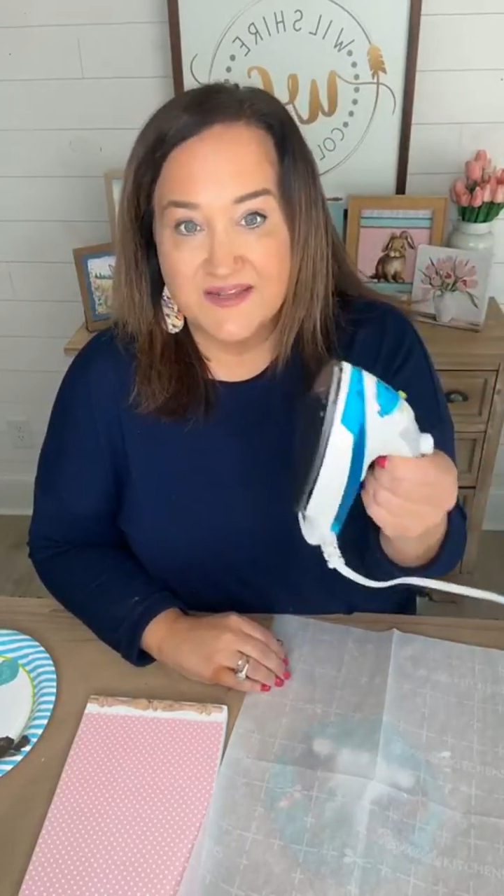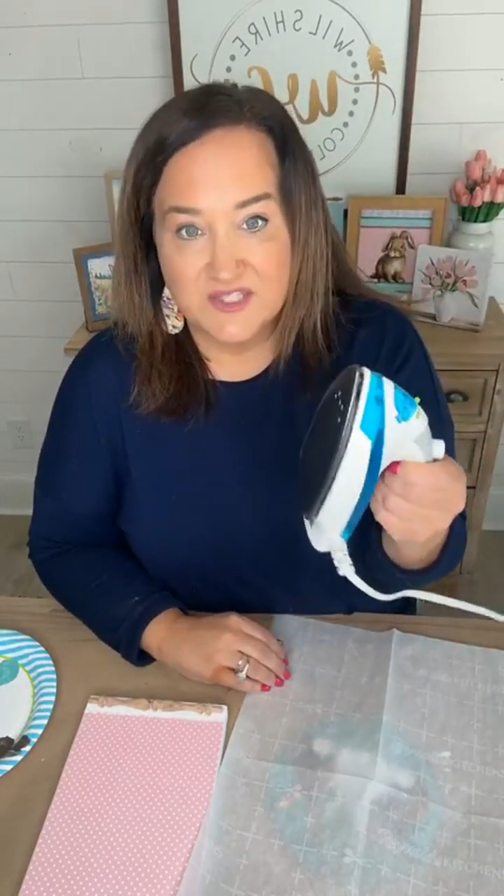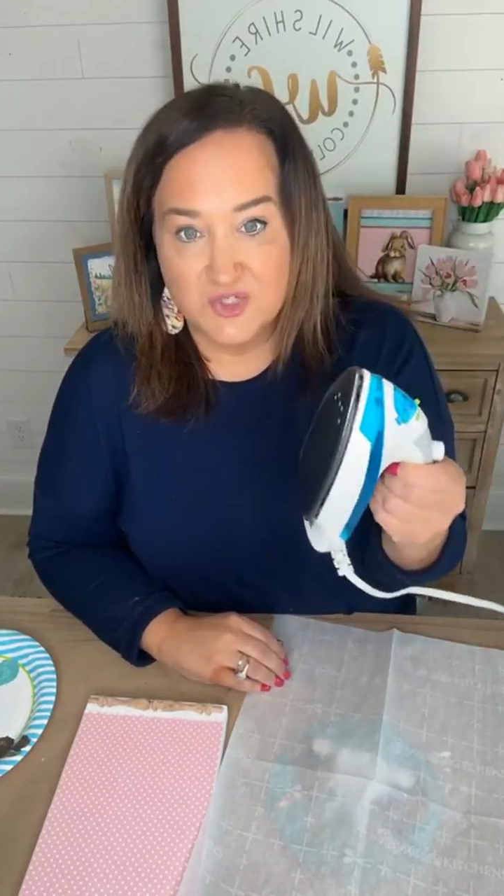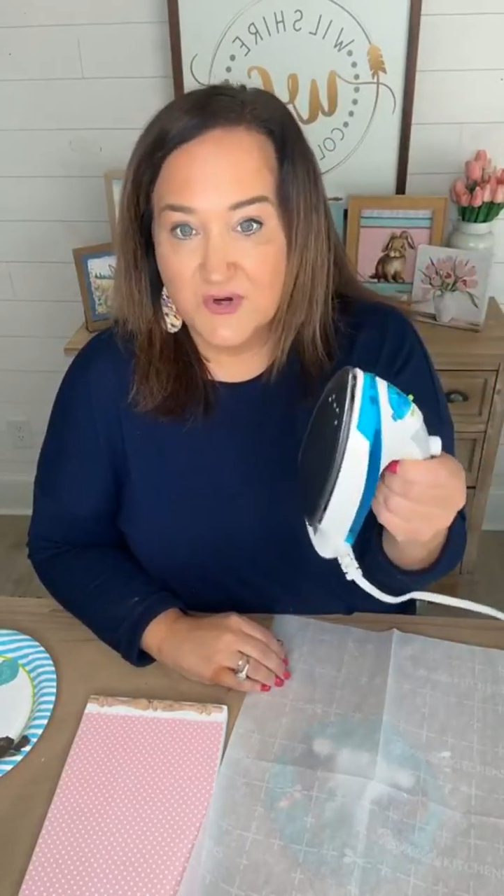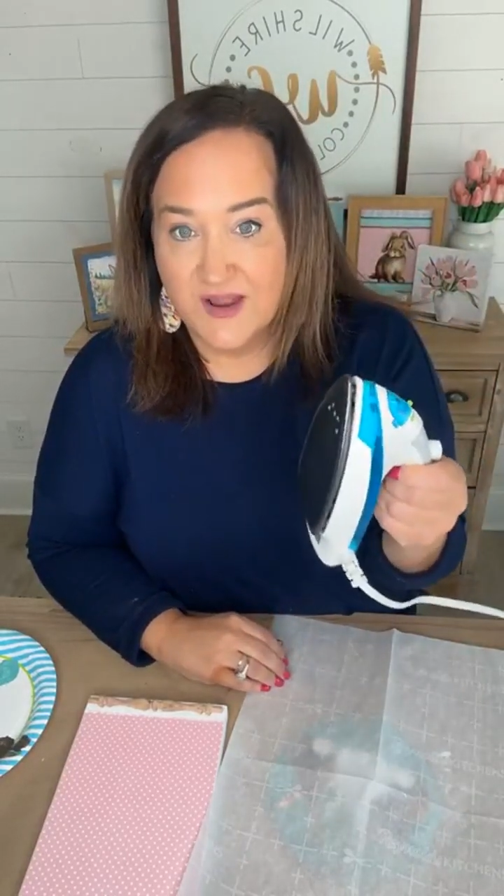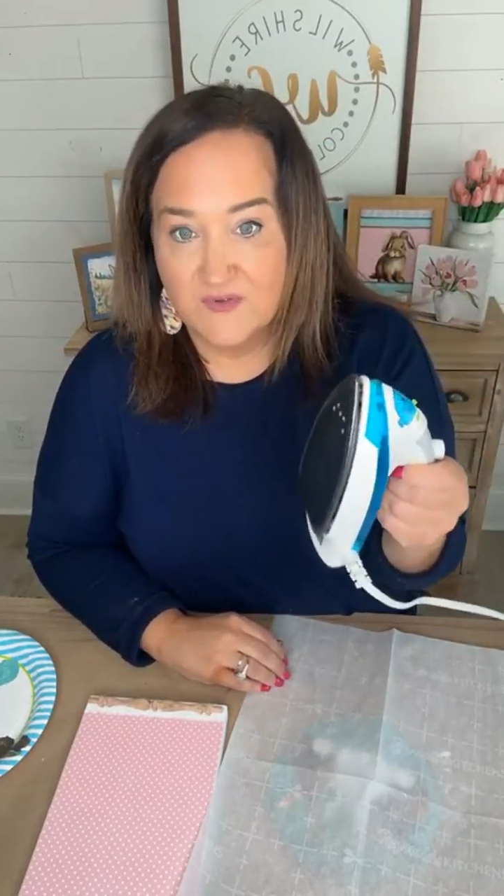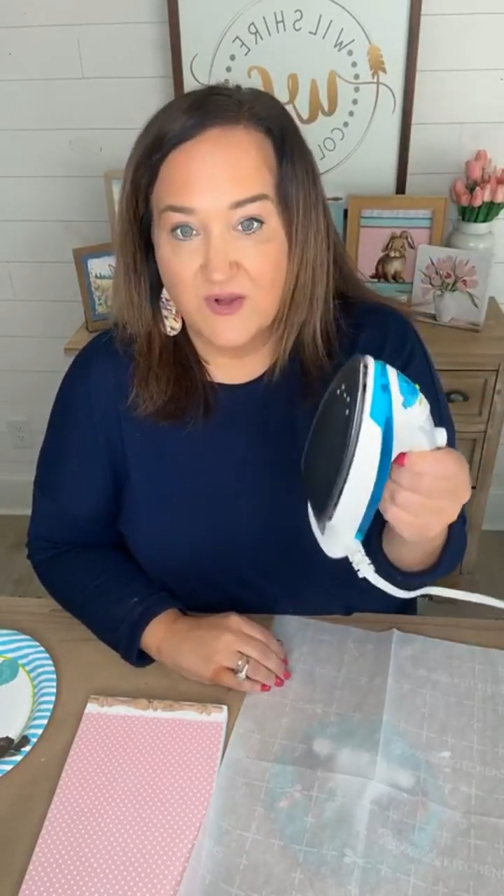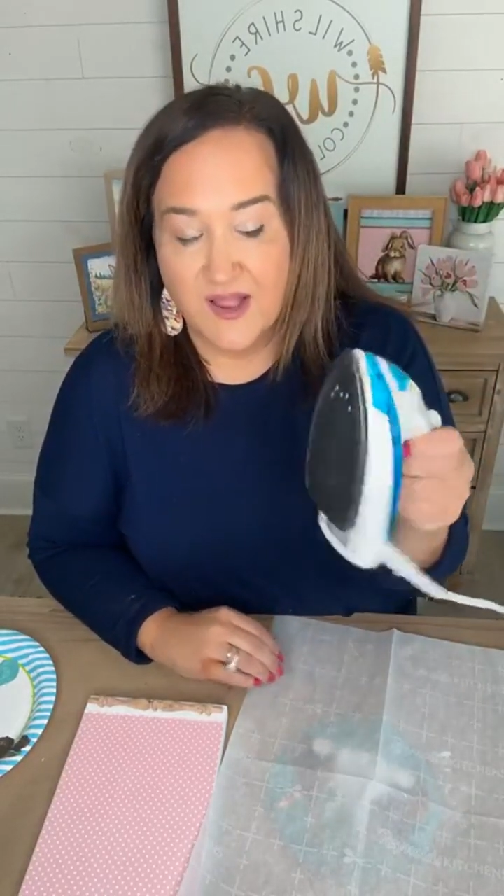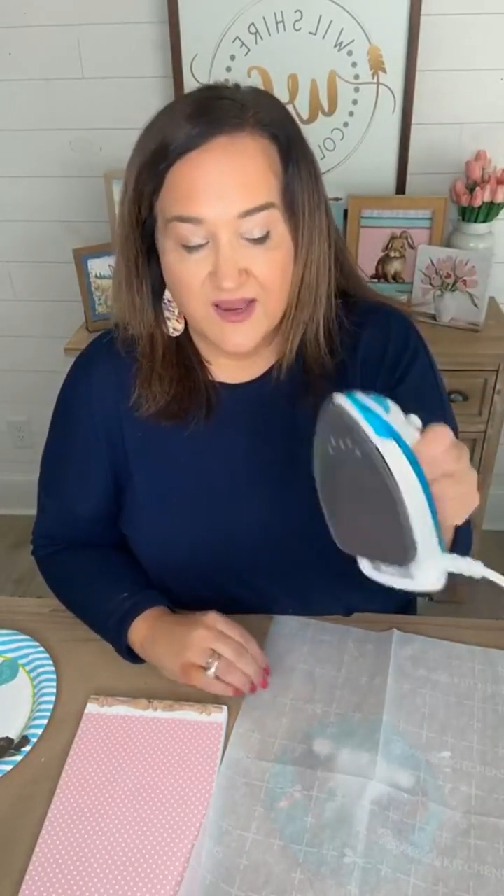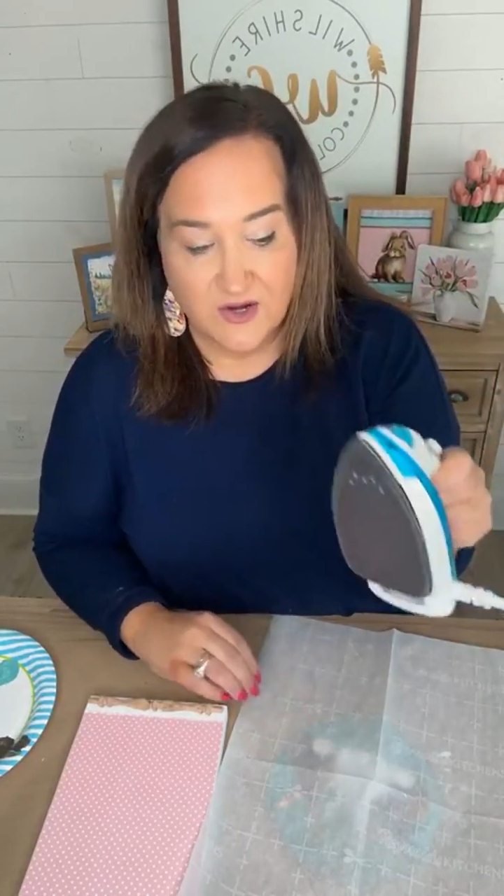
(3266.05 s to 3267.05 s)
It's a travel
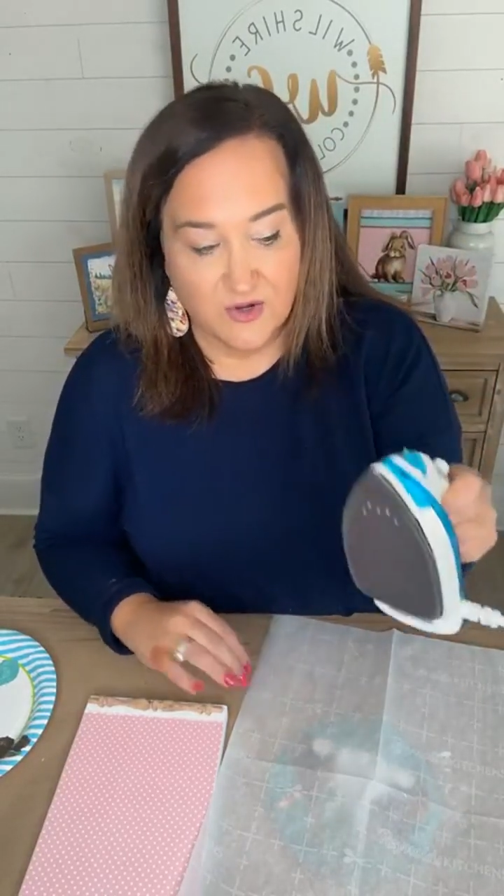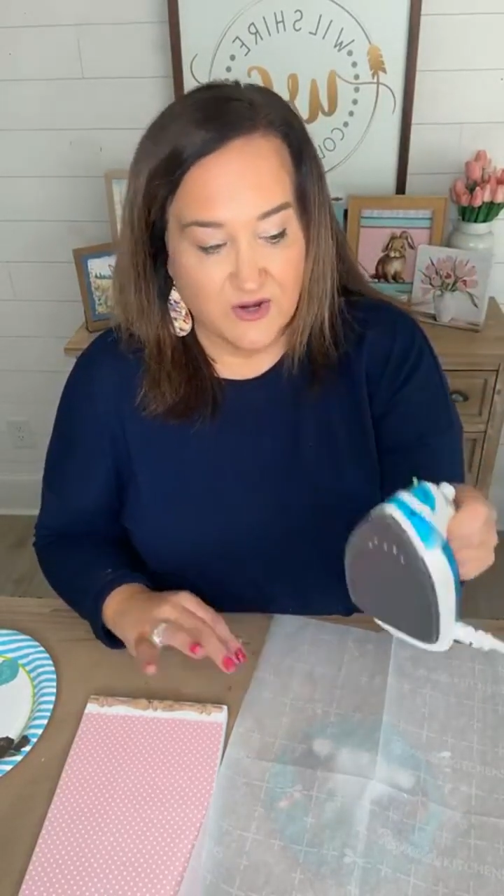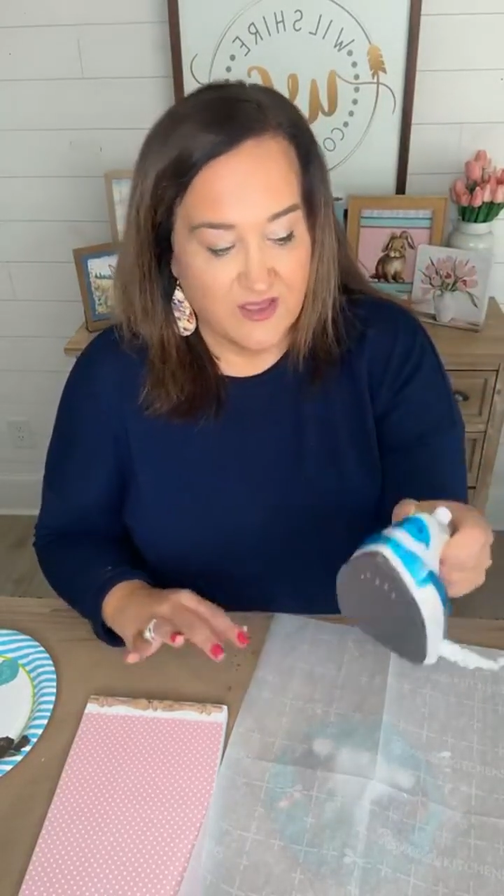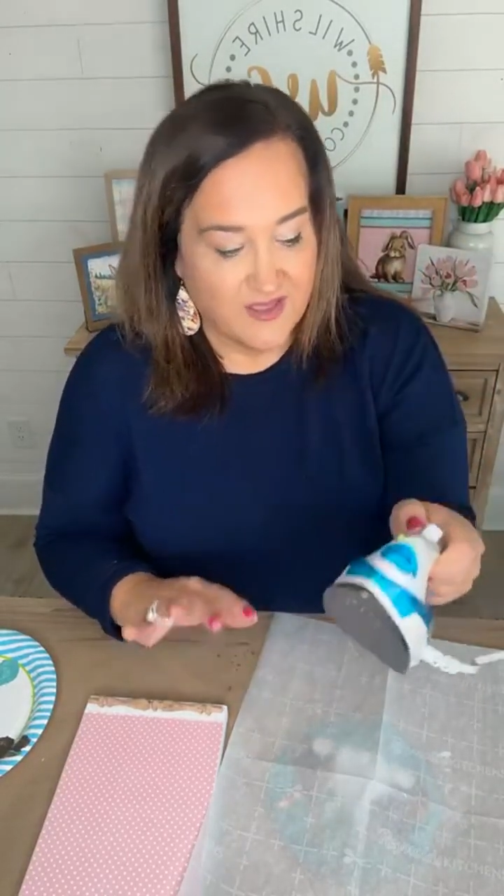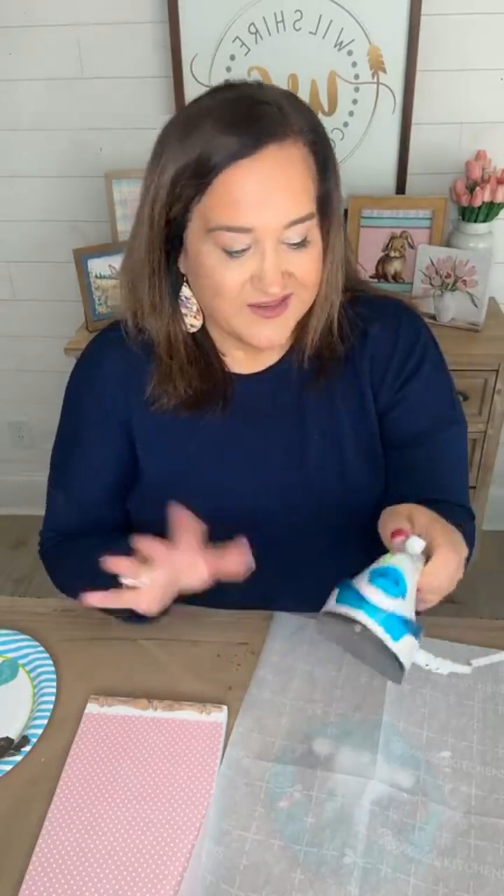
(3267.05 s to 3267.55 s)
iron.